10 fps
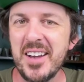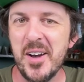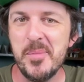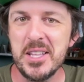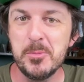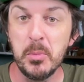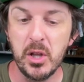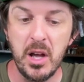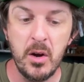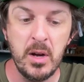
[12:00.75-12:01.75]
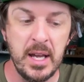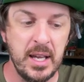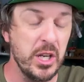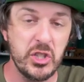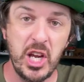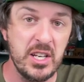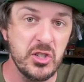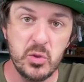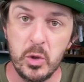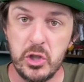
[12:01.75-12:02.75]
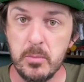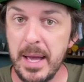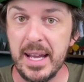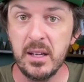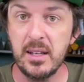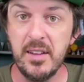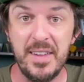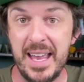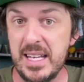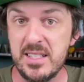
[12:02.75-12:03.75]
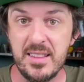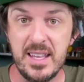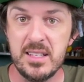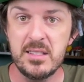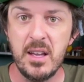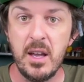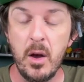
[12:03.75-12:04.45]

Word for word: comments below. What changes would you make, if any, to this?